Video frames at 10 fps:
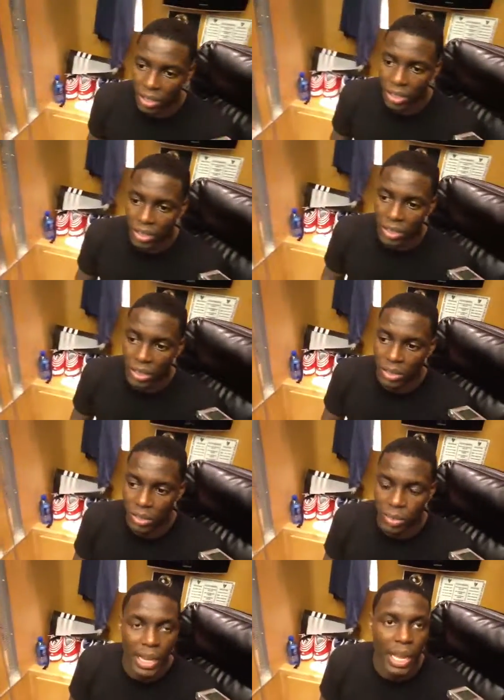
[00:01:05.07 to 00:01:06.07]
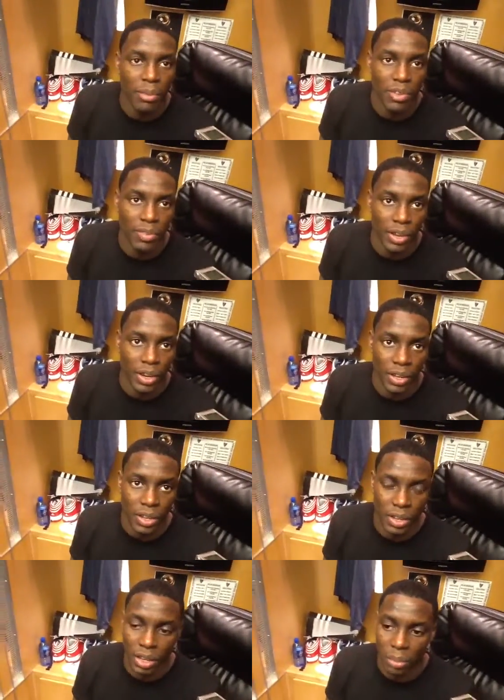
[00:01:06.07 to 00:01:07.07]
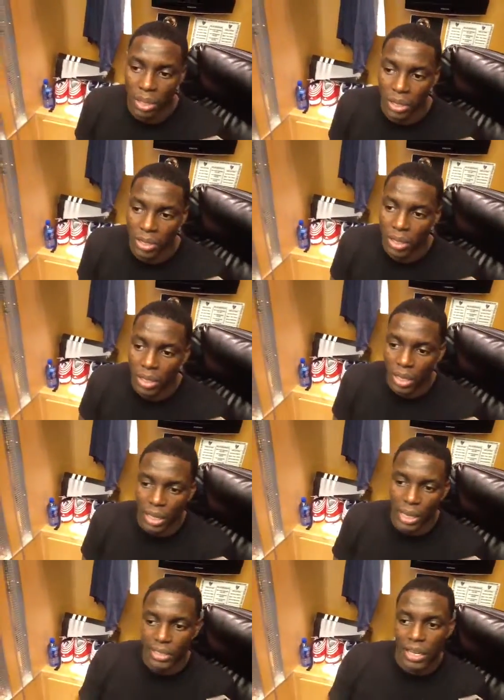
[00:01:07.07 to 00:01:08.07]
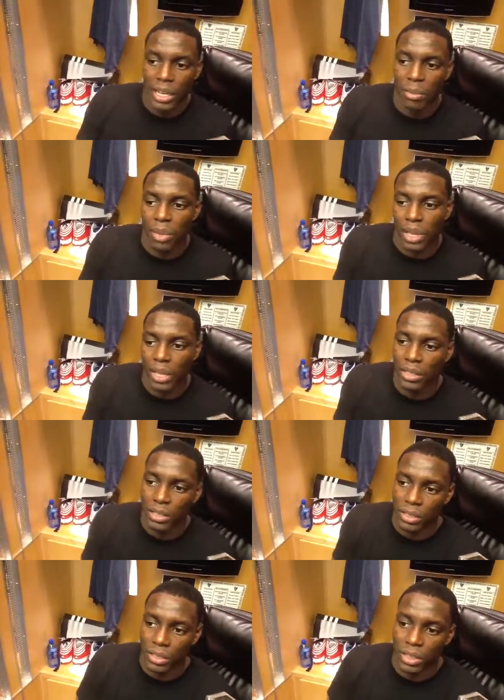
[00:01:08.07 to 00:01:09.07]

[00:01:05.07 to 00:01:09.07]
You know, it's a, it's a bad atmosphere. And that's how the NBA is.